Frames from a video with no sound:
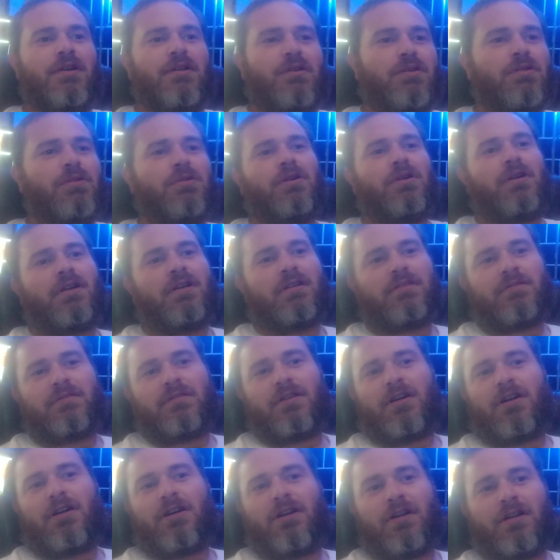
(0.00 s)
or
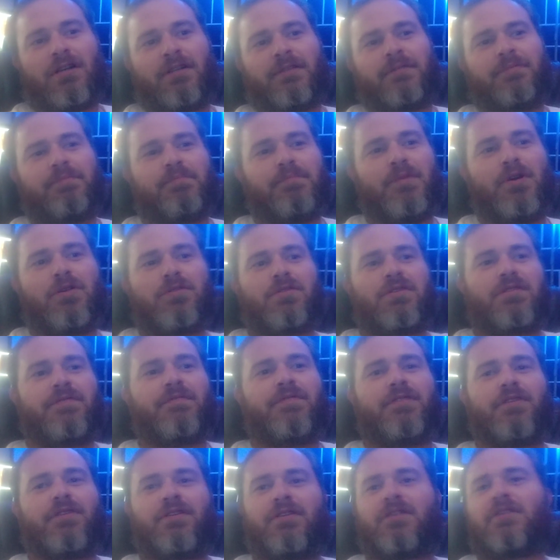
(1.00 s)
are most
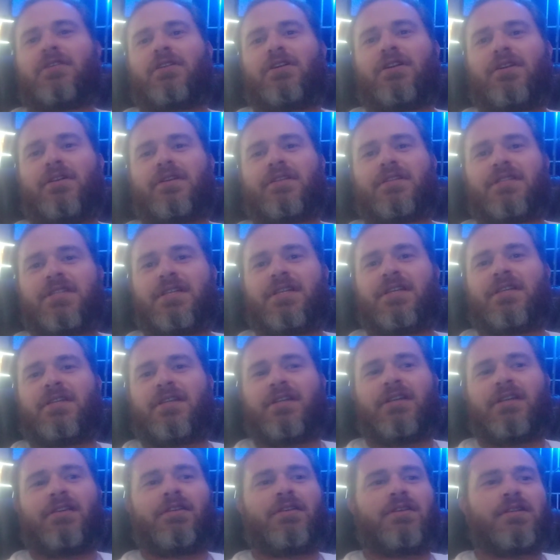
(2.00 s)
of your current seed
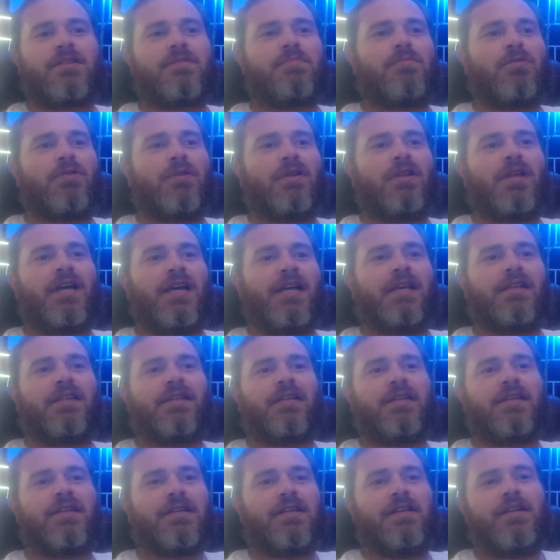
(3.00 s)
dealers more
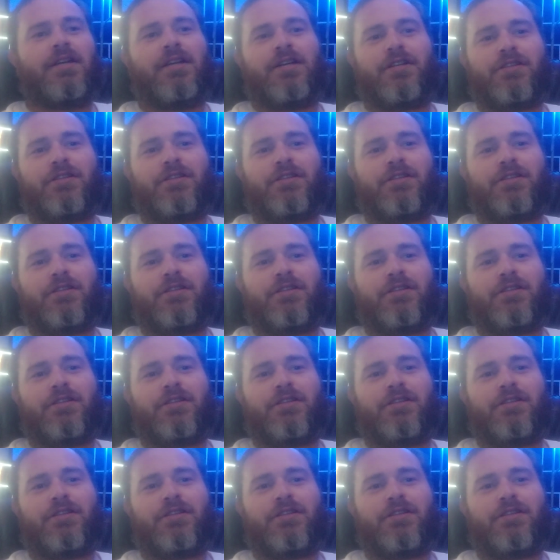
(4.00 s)
likely